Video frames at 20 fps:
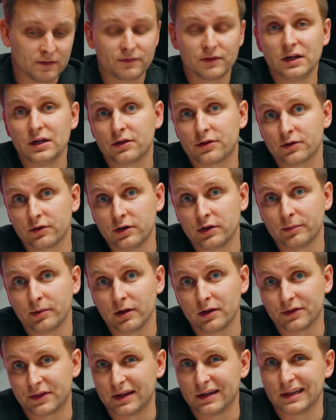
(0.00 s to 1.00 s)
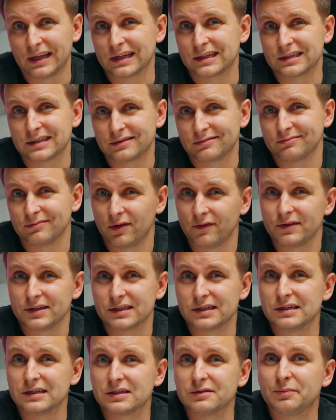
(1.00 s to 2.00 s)
If you need Thunderbolt, then that's
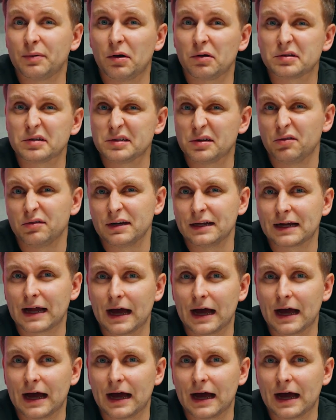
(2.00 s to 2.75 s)
obviously supported only